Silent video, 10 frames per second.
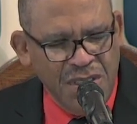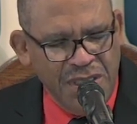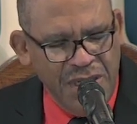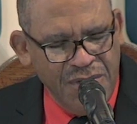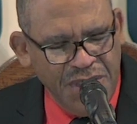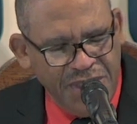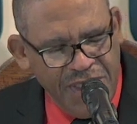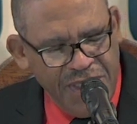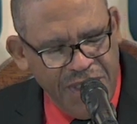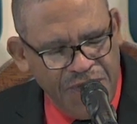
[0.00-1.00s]
There is
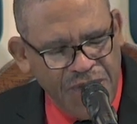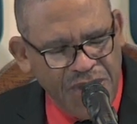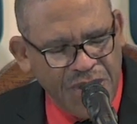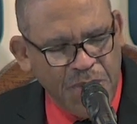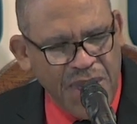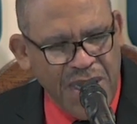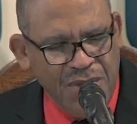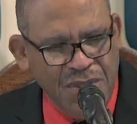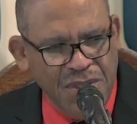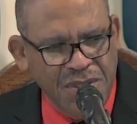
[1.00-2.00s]
deliverance
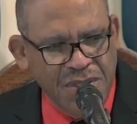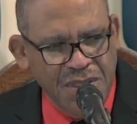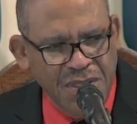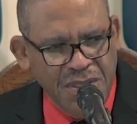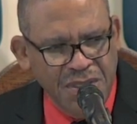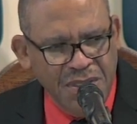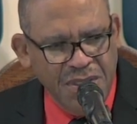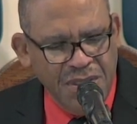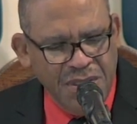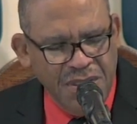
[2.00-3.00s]
power
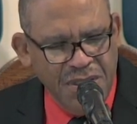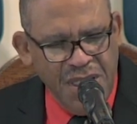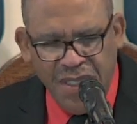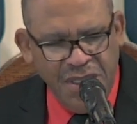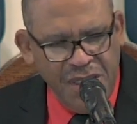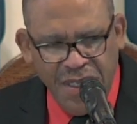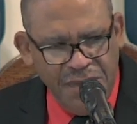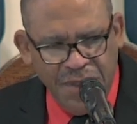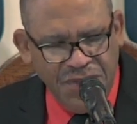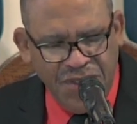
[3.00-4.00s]
in the
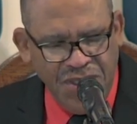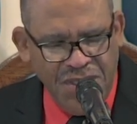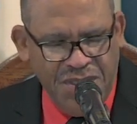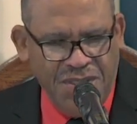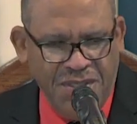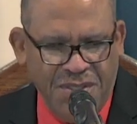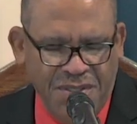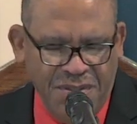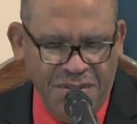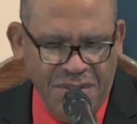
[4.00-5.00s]
name of
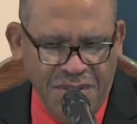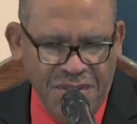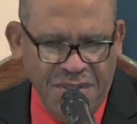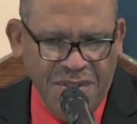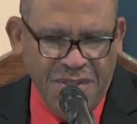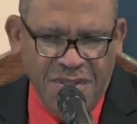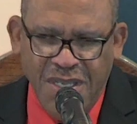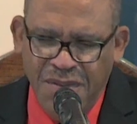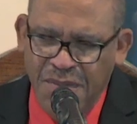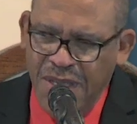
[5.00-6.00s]
Jesus.
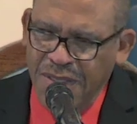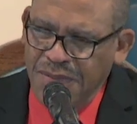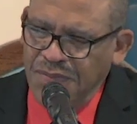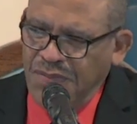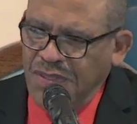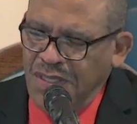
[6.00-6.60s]
Amen.